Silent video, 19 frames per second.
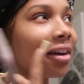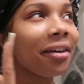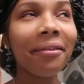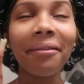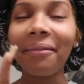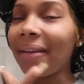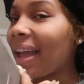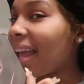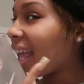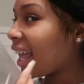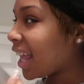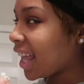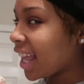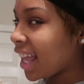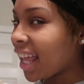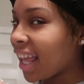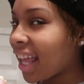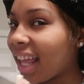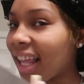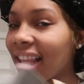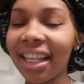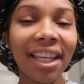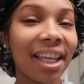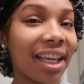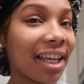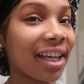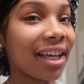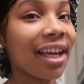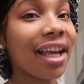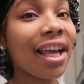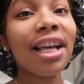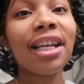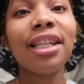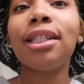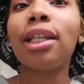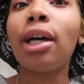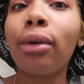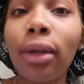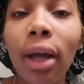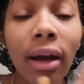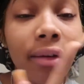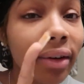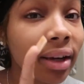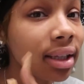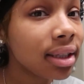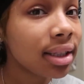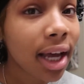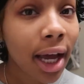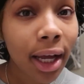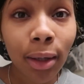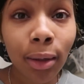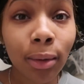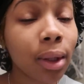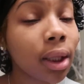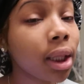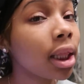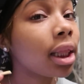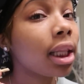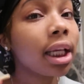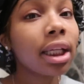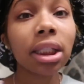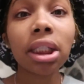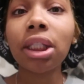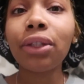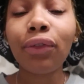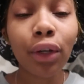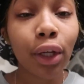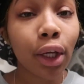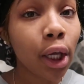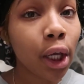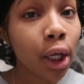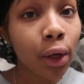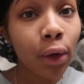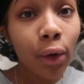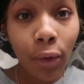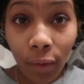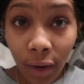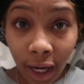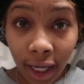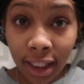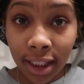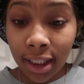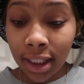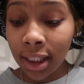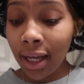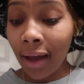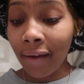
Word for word: What? Yeah. So y'all read the title things is gonna get crazy.